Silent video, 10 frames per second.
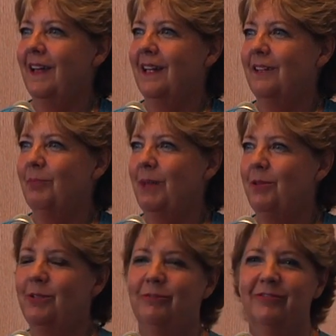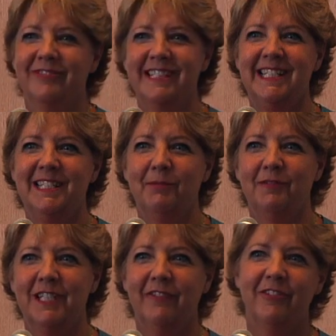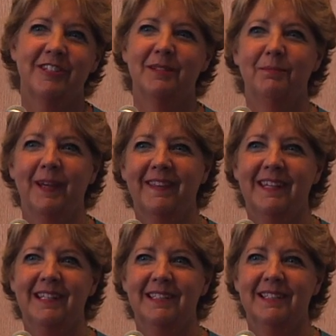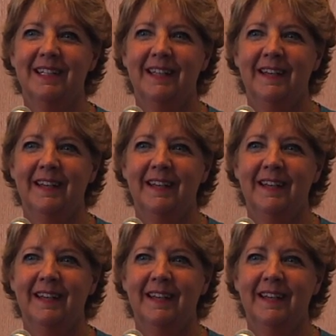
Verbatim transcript: that maybe you've seen some of Jefferson Bethke's